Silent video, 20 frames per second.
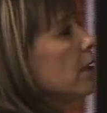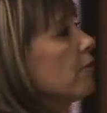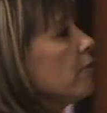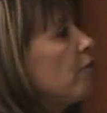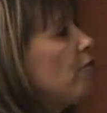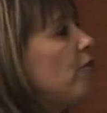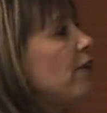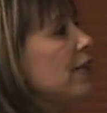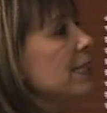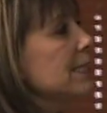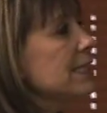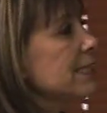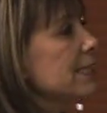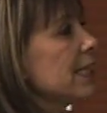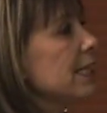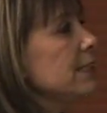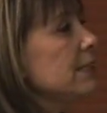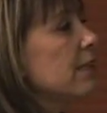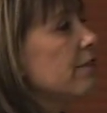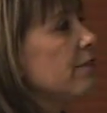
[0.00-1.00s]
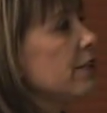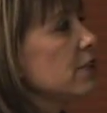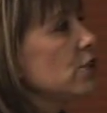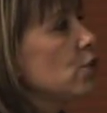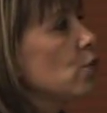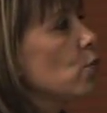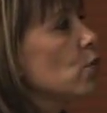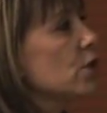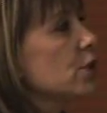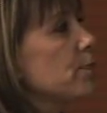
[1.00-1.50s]
First, the
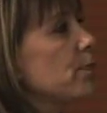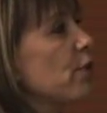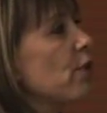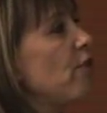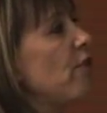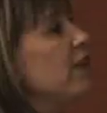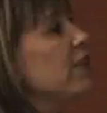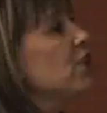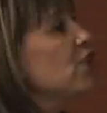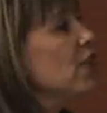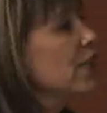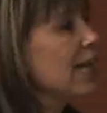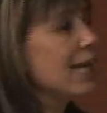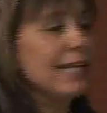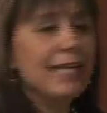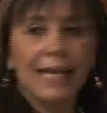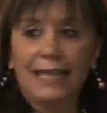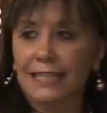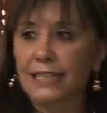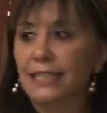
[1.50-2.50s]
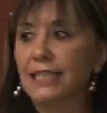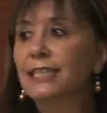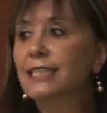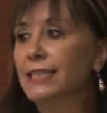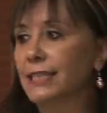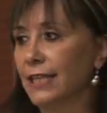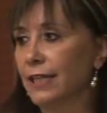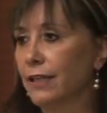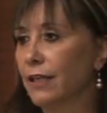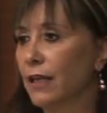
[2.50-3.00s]
intervention was professionally
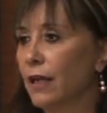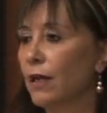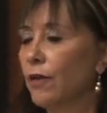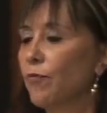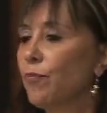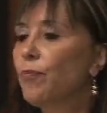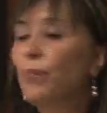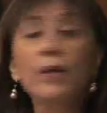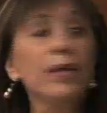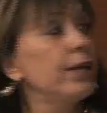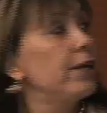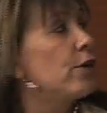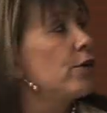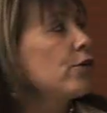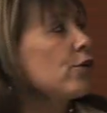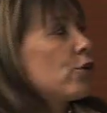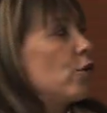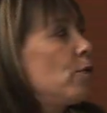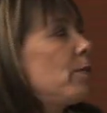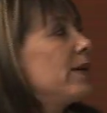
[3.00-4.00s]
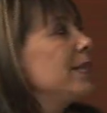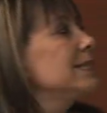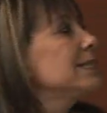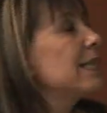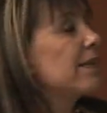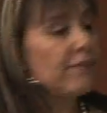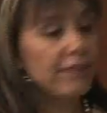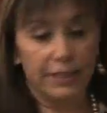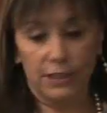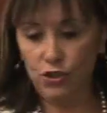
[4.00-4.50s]
assisted peer group
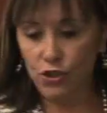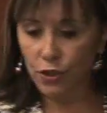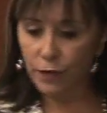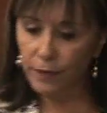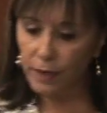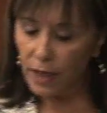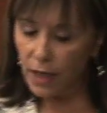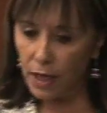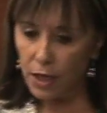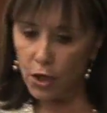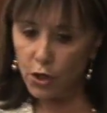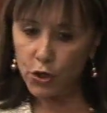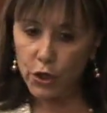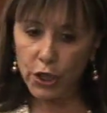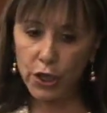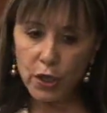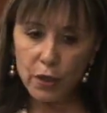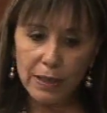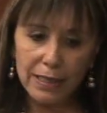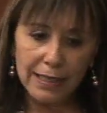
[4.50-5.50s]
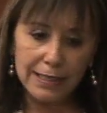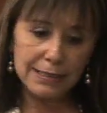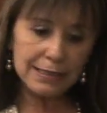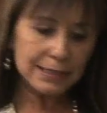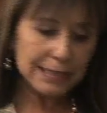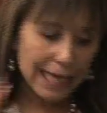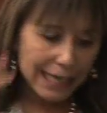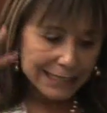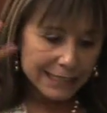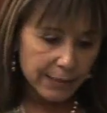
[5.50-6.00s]
intervention. You know,
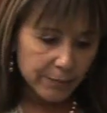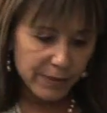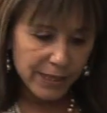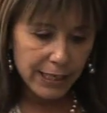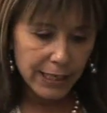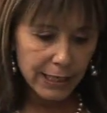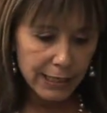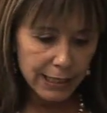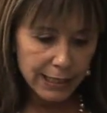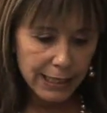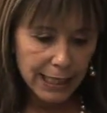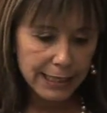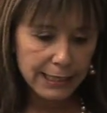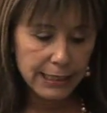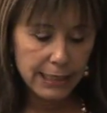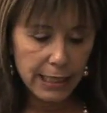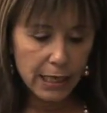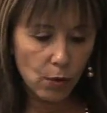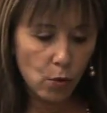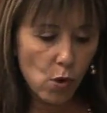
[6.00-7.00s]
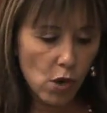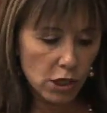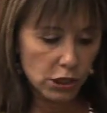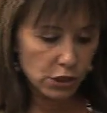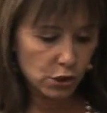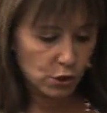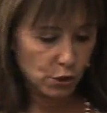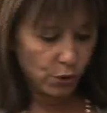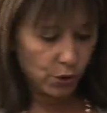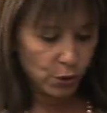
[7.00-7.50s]
at the beginning, the idea
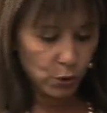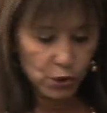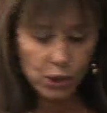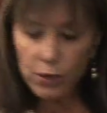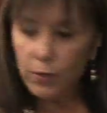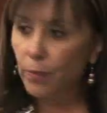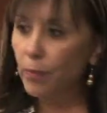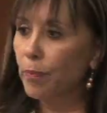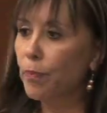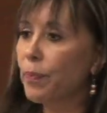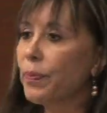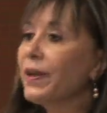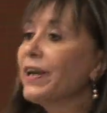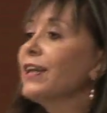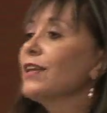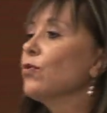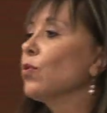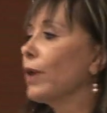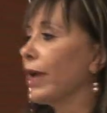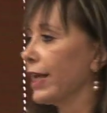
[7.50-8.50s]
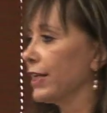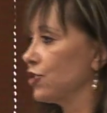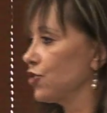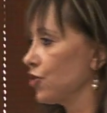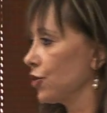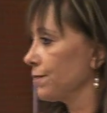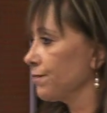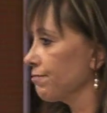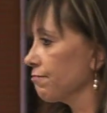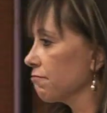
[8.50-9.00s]
was to use peer
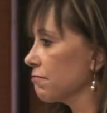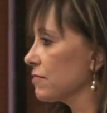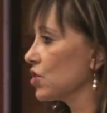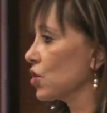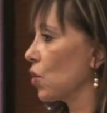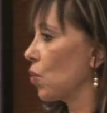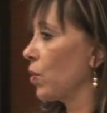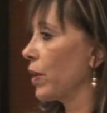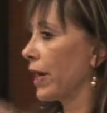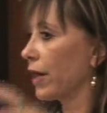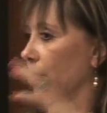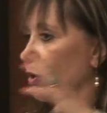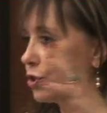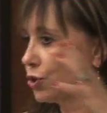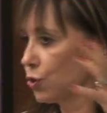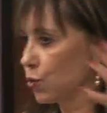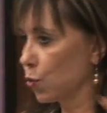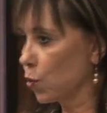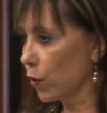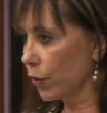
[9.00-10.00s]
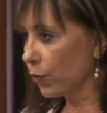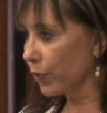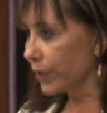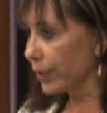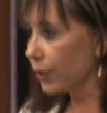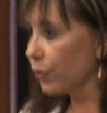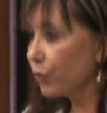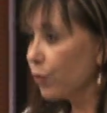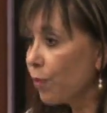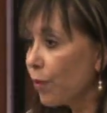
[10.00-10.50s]
education. So we are going to work with
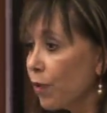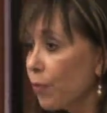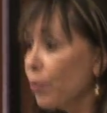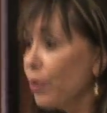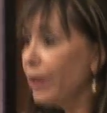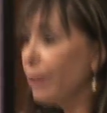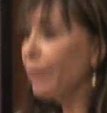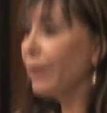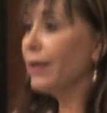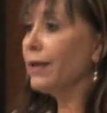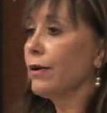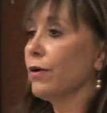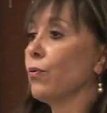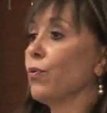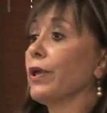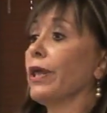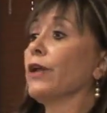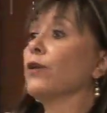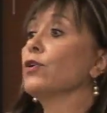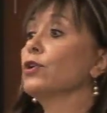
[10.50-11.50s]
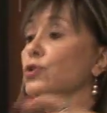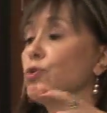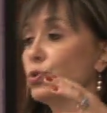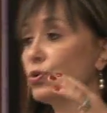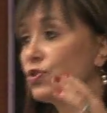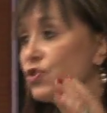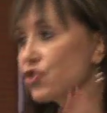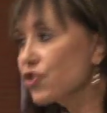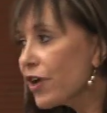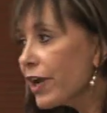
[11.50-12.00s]
a group of women, we are going to
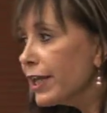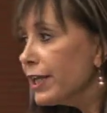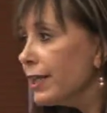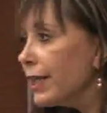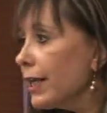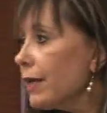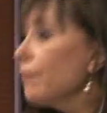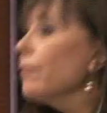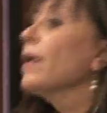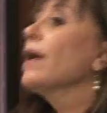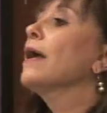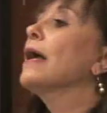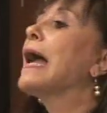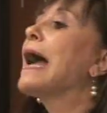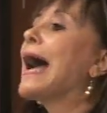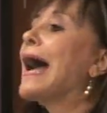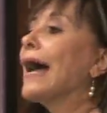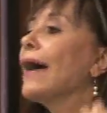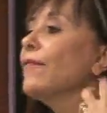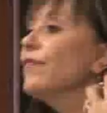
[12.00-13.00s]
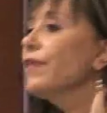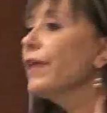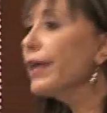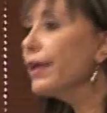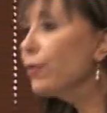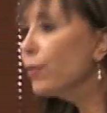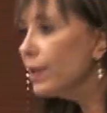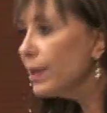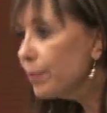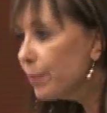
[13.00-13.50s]
train them, and
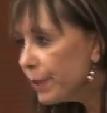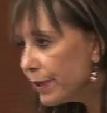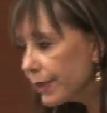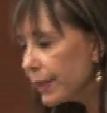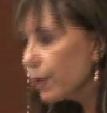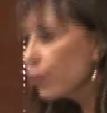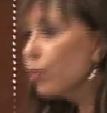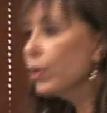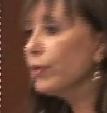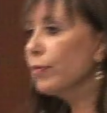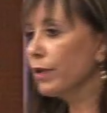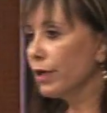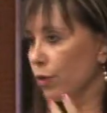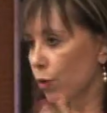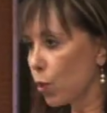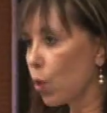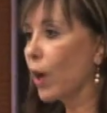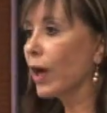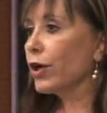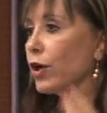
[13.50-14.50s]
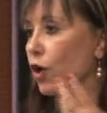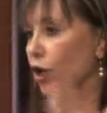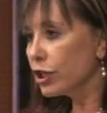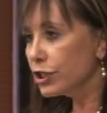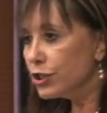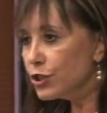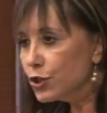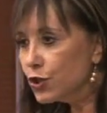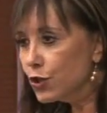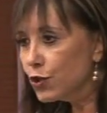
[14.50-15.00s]
they will be the women who are
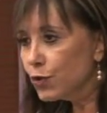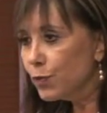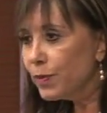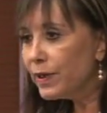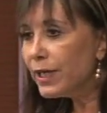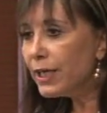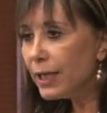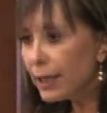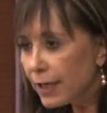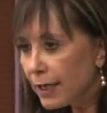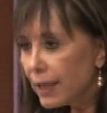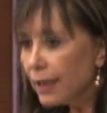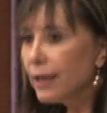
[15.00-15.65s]
going to be